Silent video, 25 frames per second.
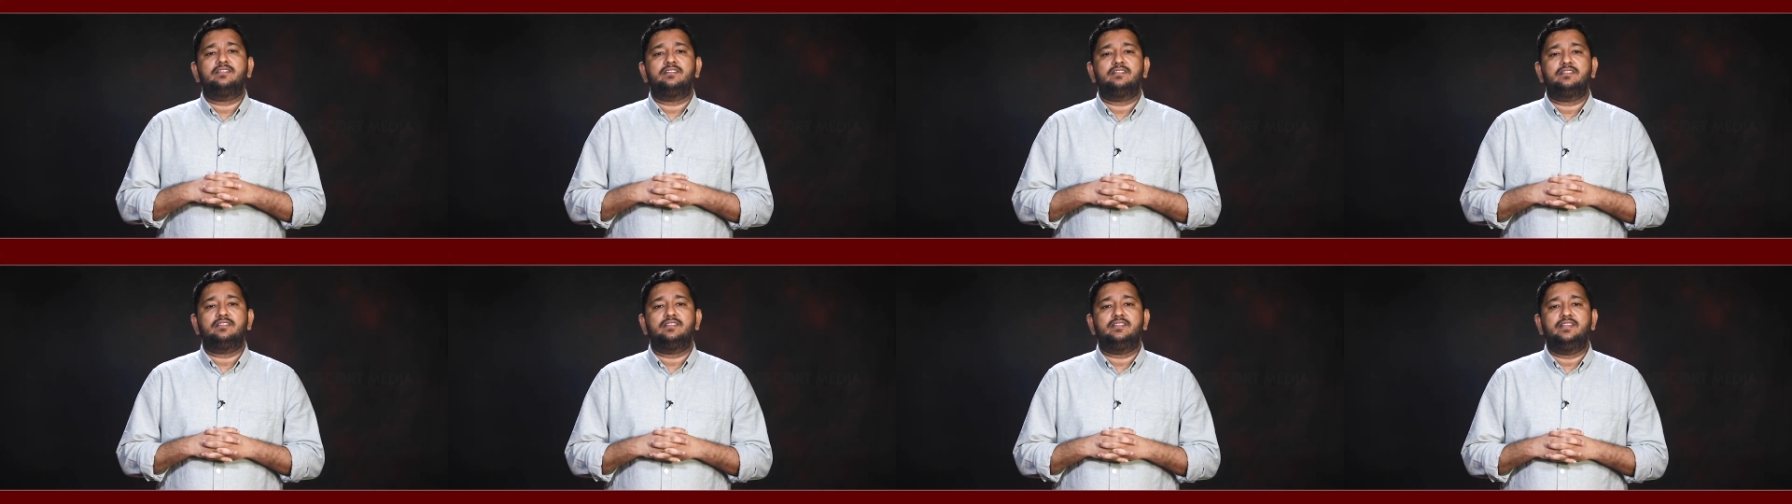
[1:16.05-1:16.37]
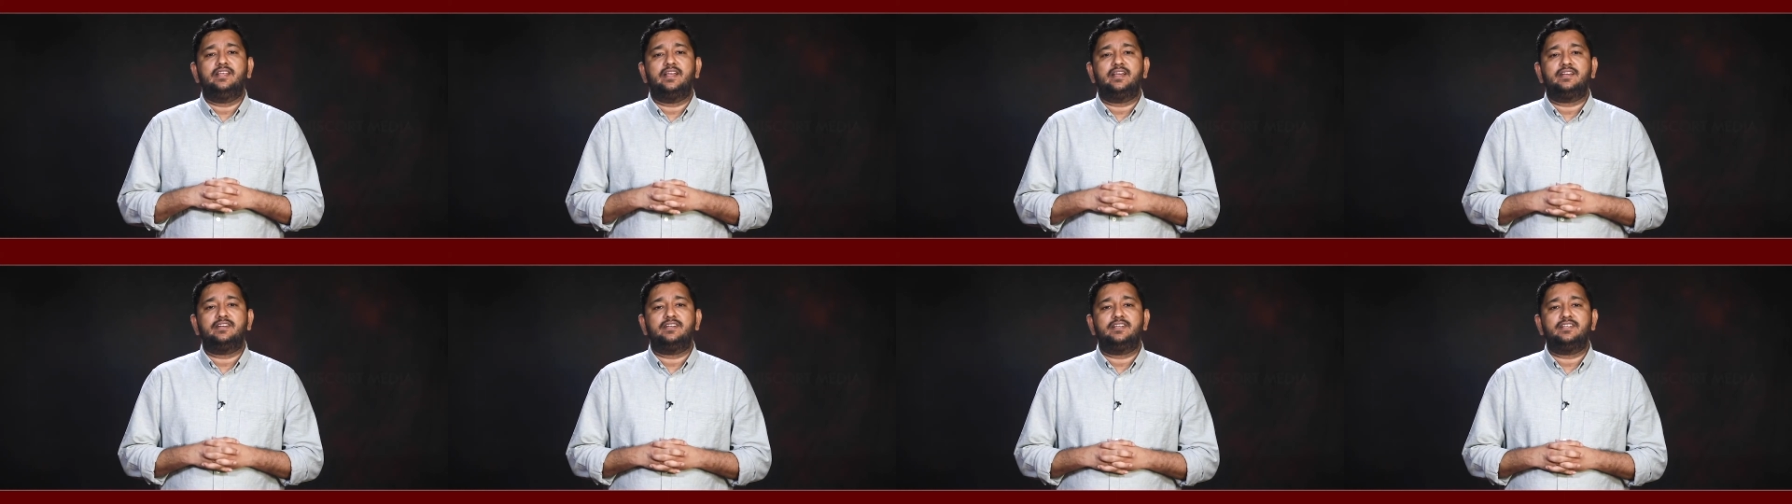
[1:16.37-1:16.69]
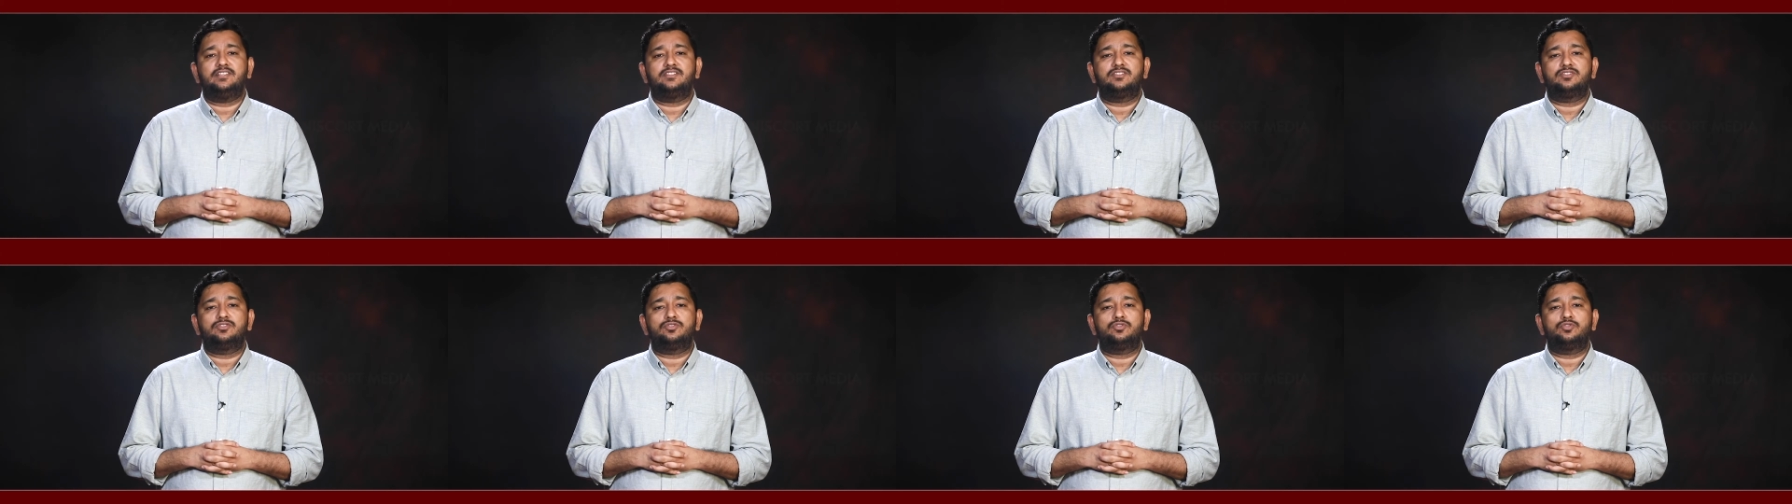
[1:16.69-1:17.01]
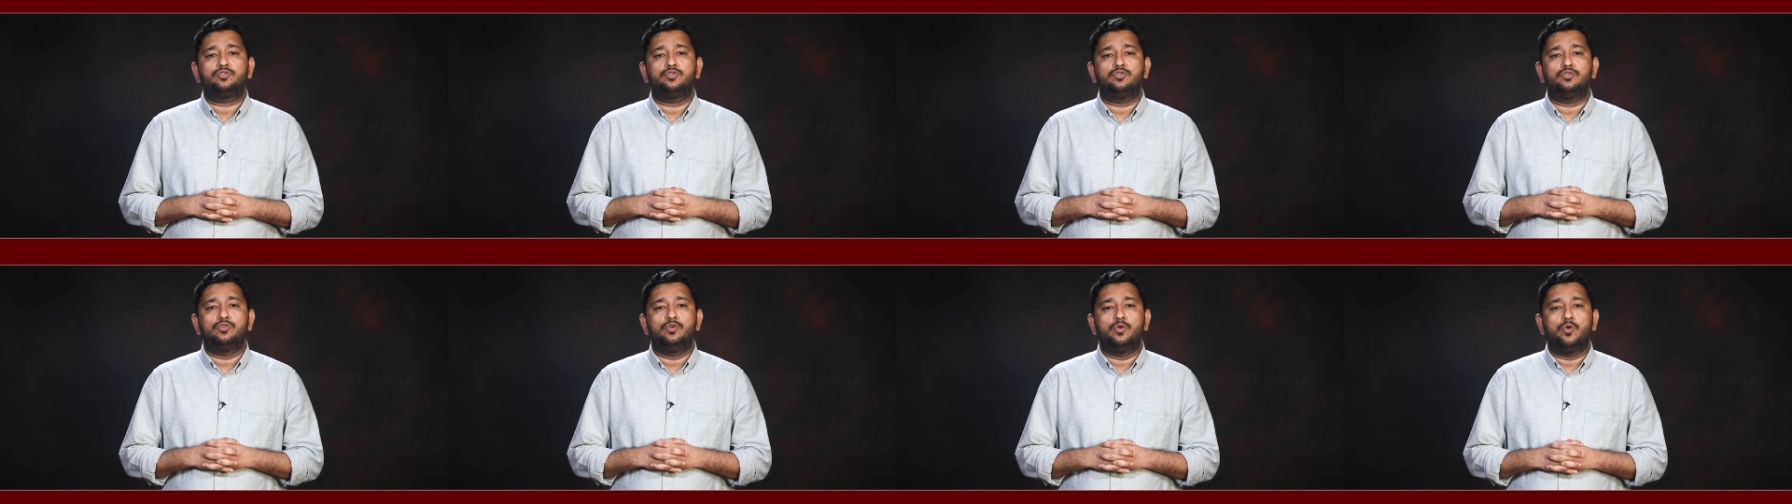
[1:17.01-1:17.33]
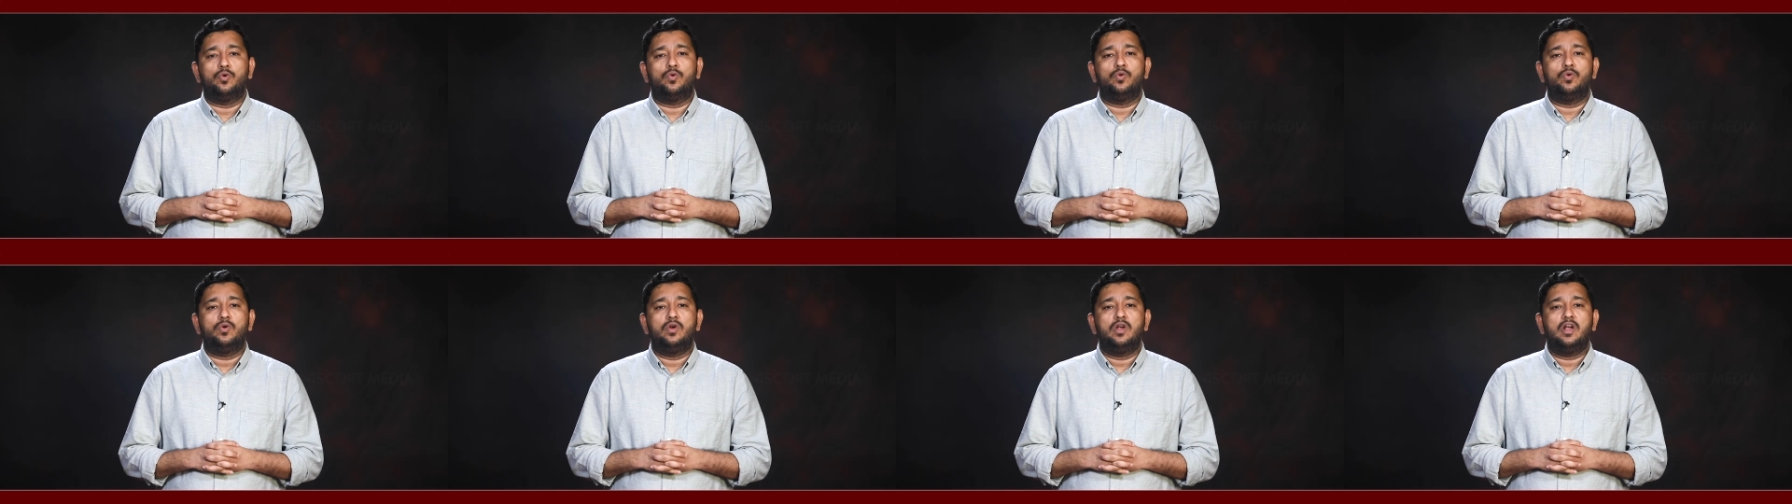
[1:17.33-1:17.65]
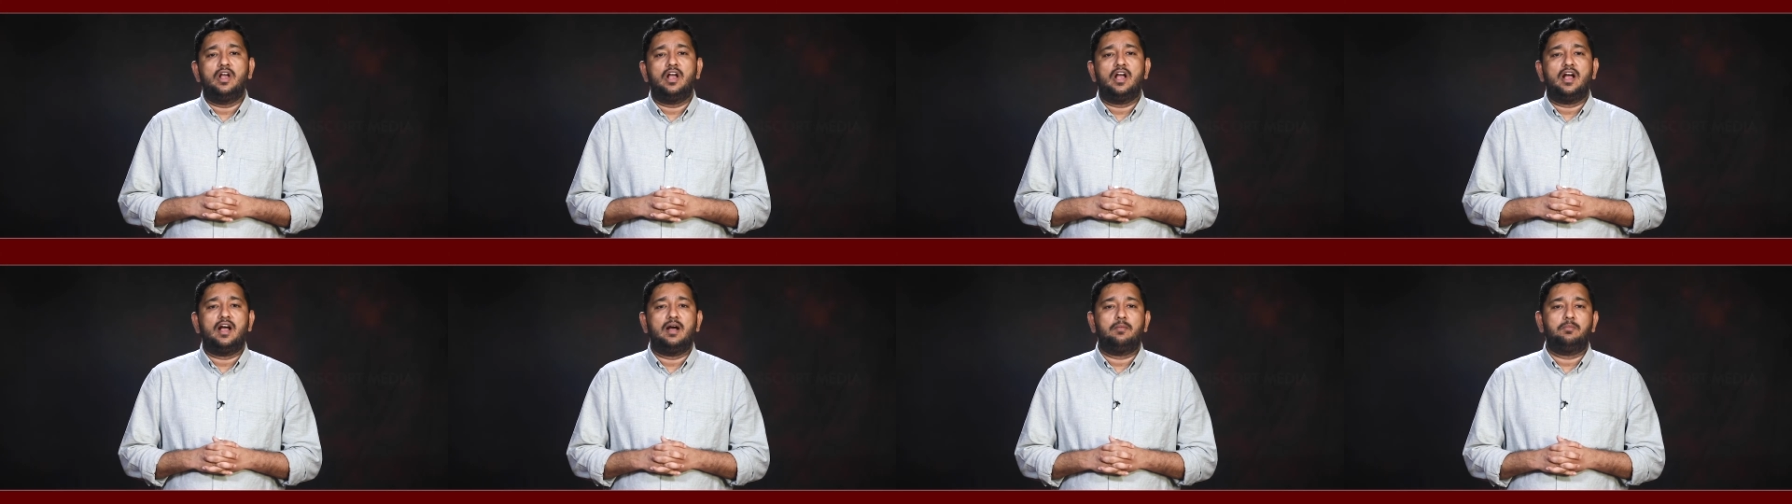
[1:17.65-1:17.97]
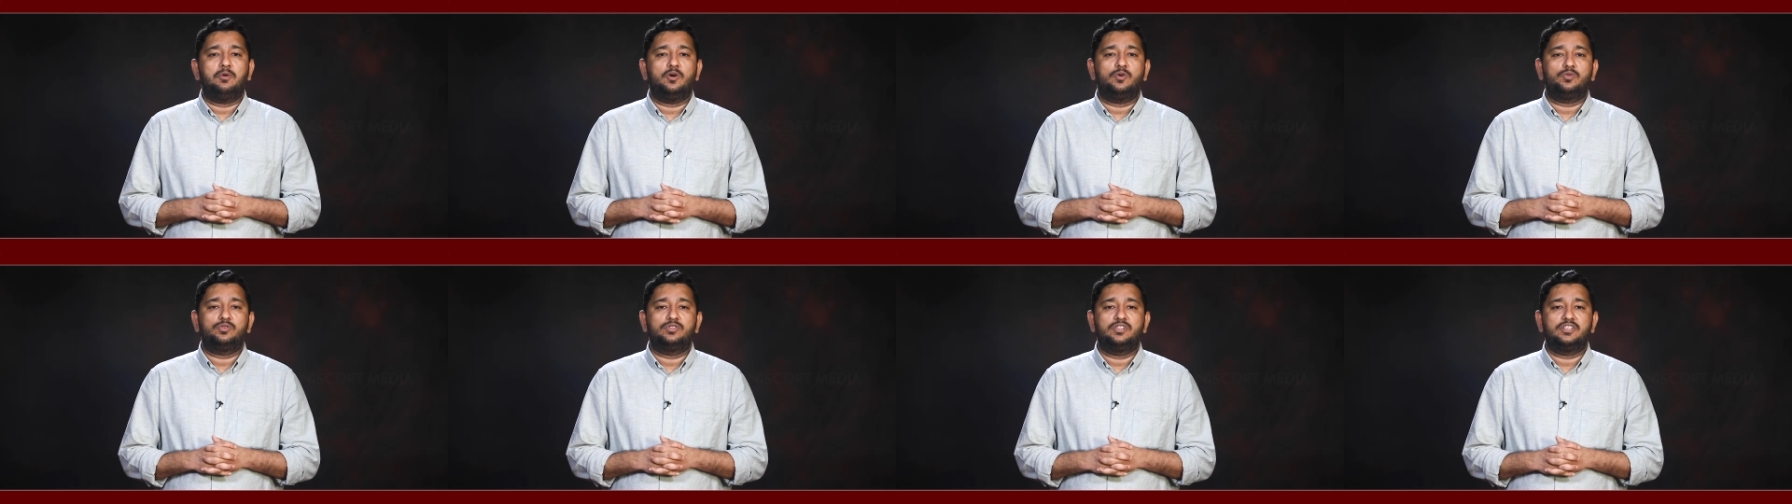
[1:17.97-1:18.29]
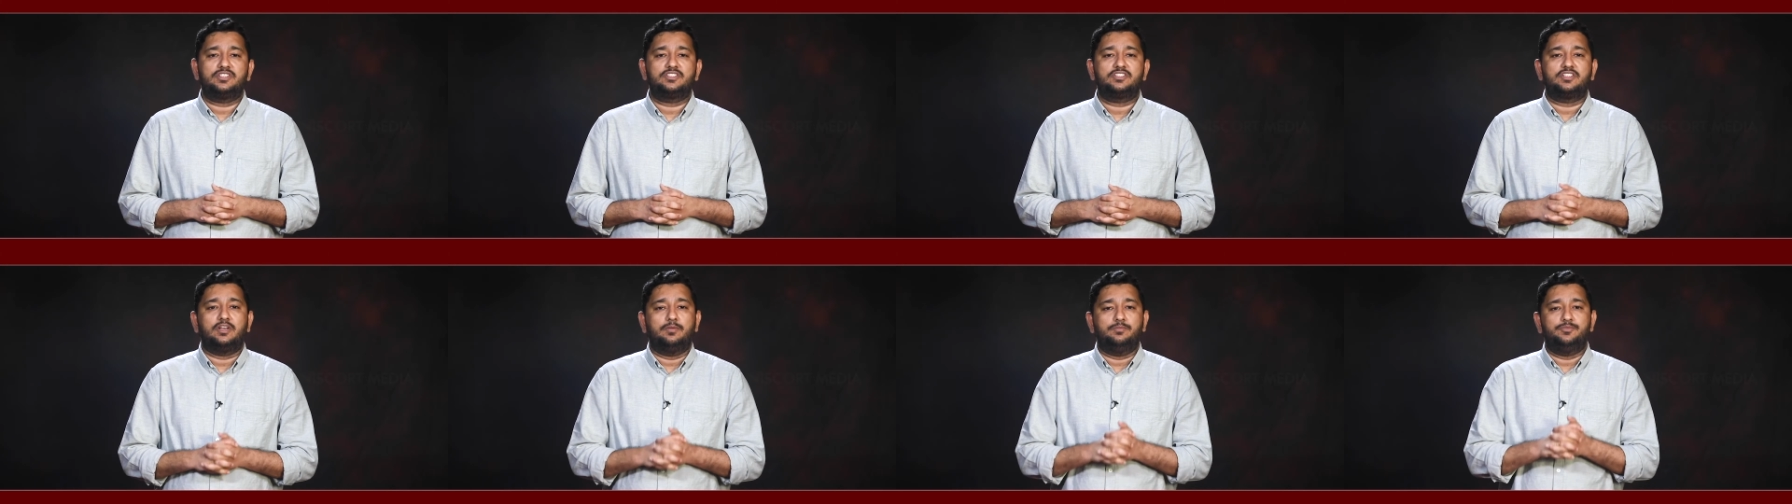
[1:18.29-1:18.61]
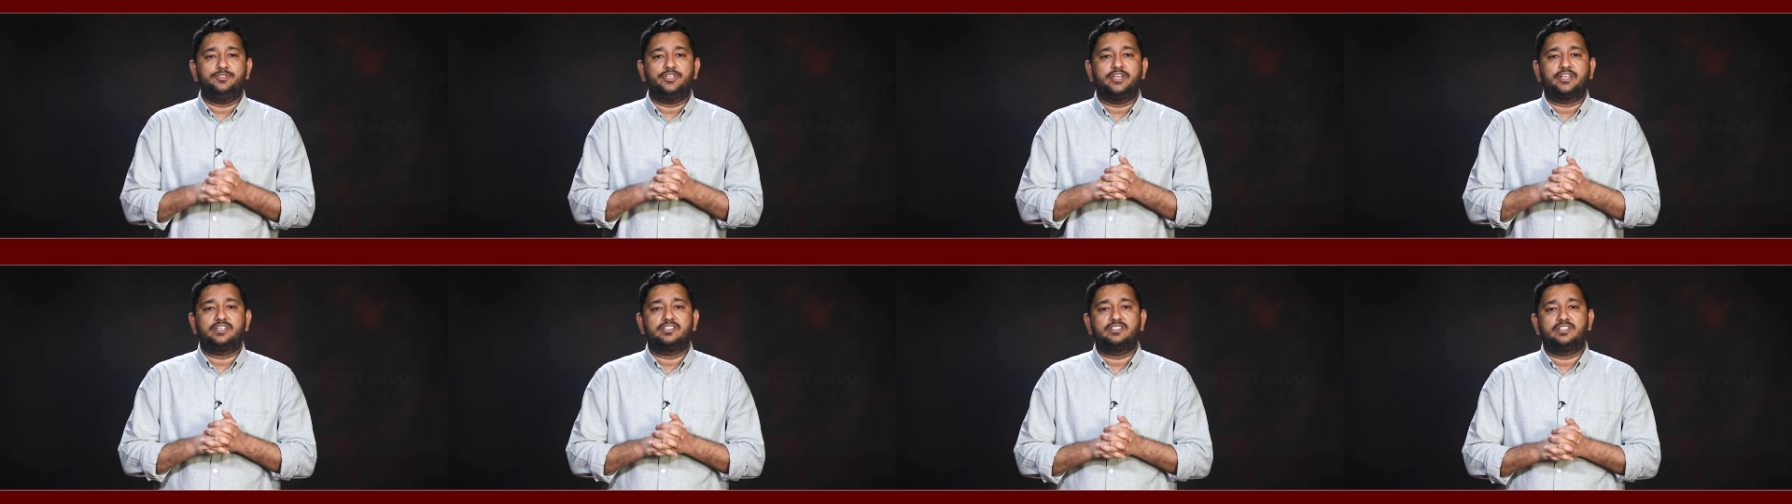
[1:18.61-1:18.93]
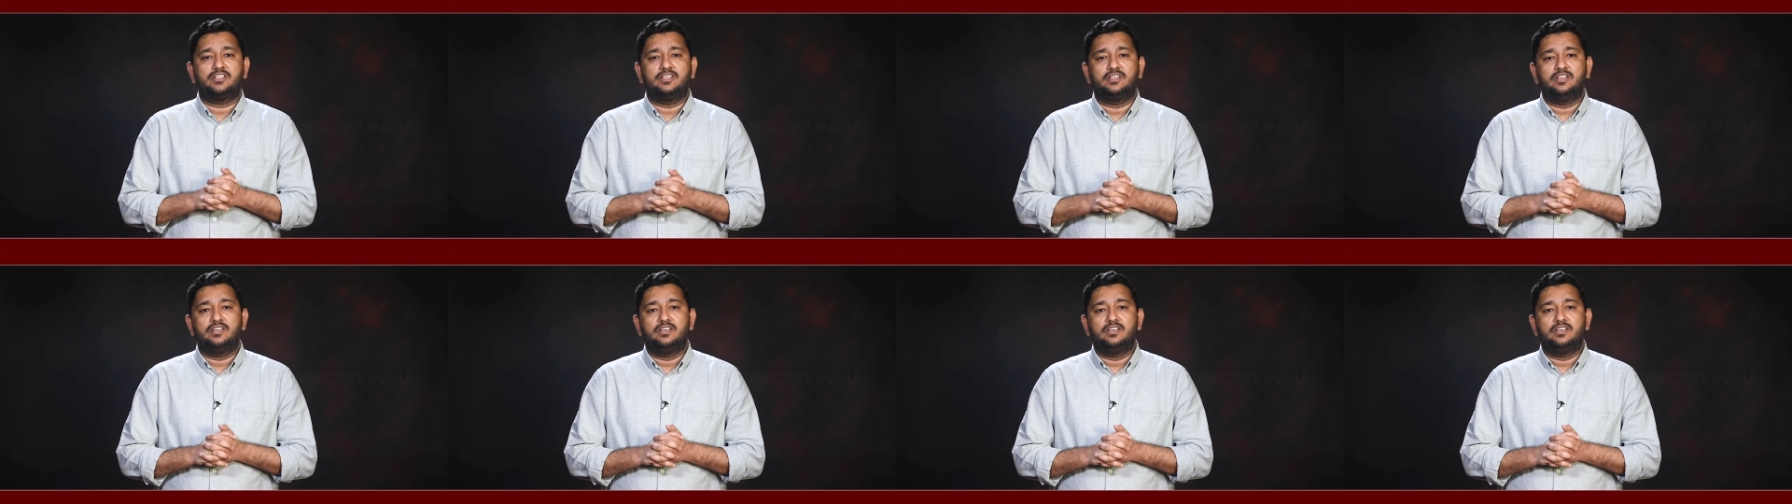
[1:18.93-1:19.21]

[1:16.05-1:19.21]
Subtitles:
there is to know about the subject.